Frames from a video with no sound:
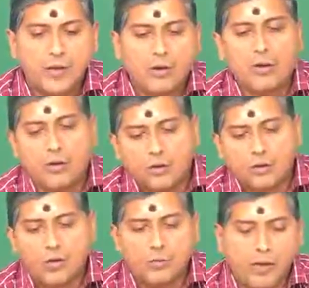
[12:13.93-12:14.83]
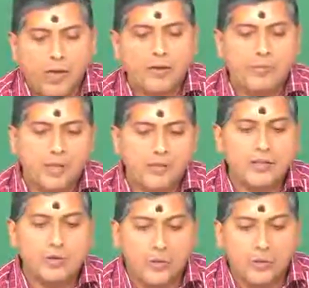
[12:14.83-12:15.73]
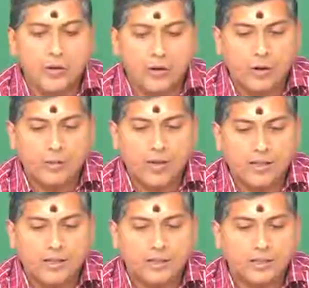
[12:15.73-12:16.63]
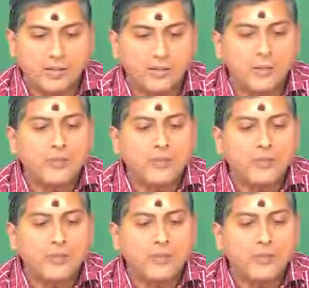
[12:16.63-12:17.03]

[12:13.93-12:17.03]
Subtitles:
or orthonormal basis if you want normalizations.